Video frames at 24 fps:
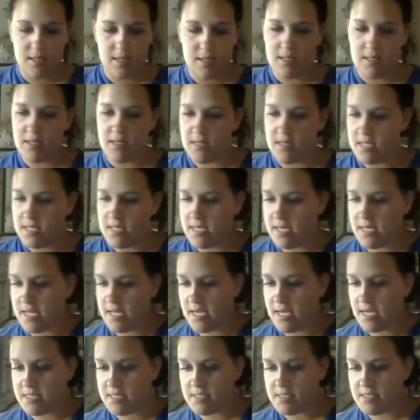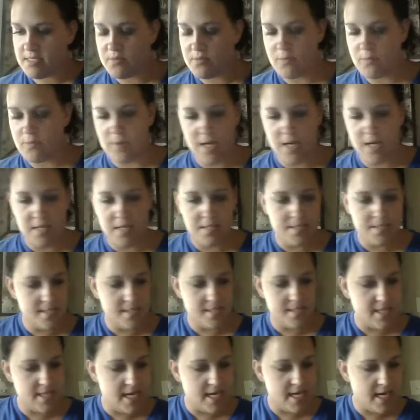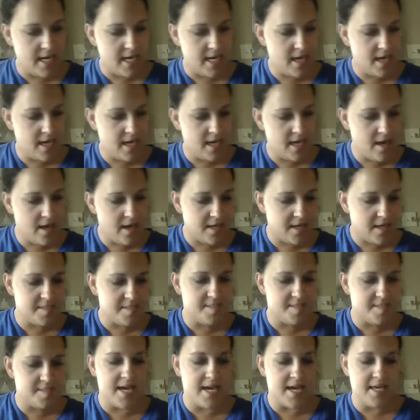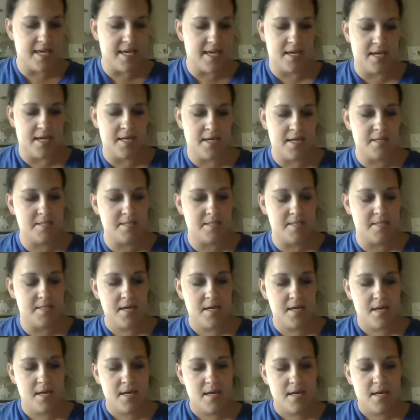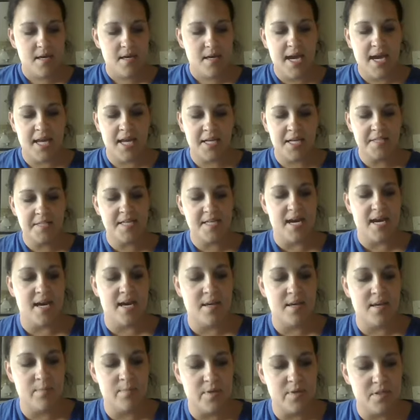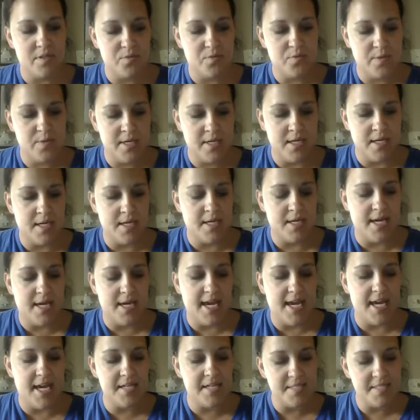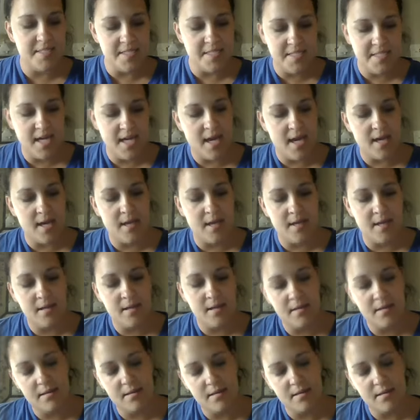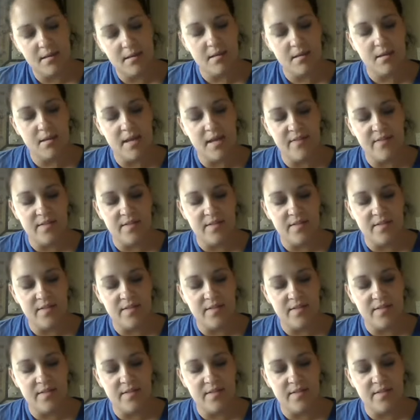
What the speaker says: the next Wednesday, August 2nd, anytime between 8 to 10, 11 to